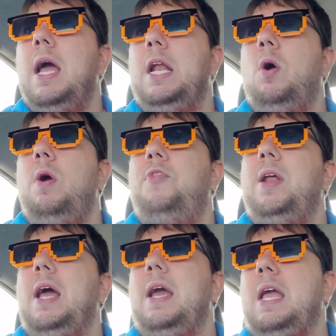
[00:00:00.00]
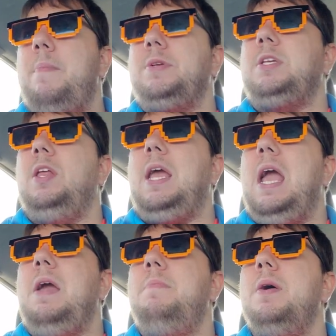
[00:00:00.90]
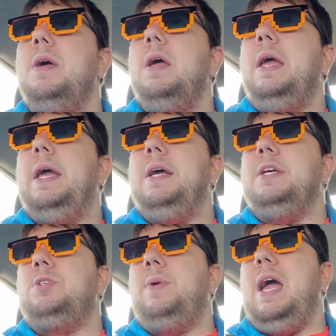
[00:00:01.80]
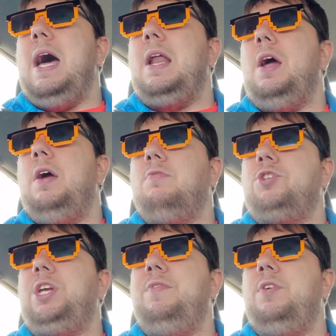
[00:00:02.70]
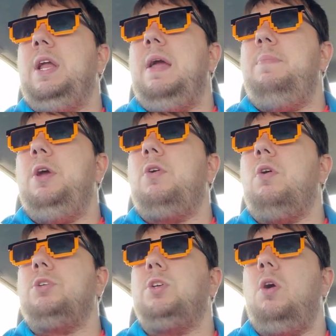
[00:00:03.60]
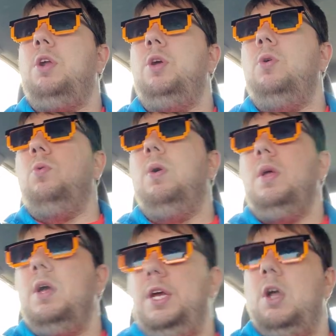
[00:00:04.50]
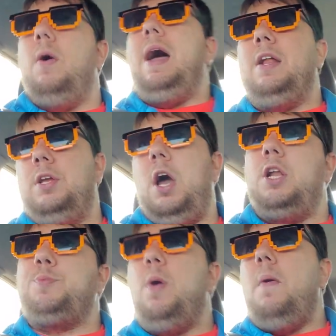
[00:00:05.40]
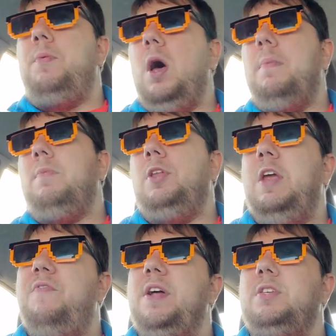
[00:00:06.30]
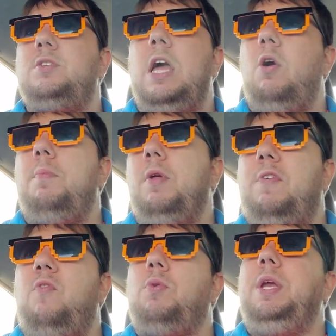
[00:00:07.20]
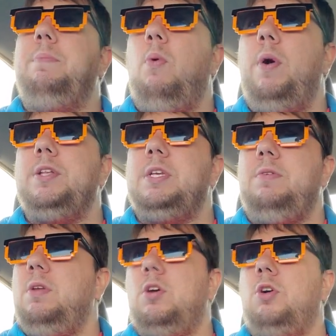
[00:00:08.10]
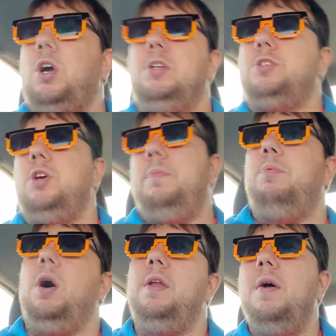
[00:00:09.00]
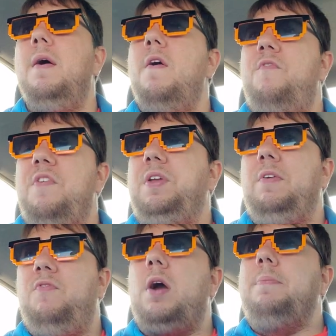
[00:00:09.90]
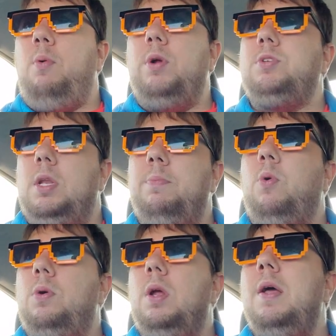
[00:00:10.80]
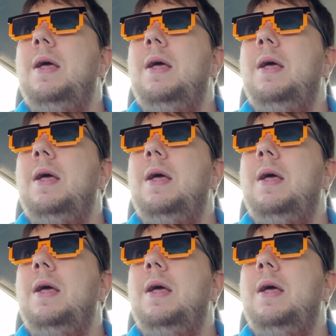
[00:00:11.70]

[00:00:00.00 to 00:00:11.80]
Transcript: And the only thing that kept us in the game is we had a receiver named Pierre Garçon who, you know, got us pumped up. The defense held him like 14 points, and Kirk Cousins couldn't put 15 fucking points on the board.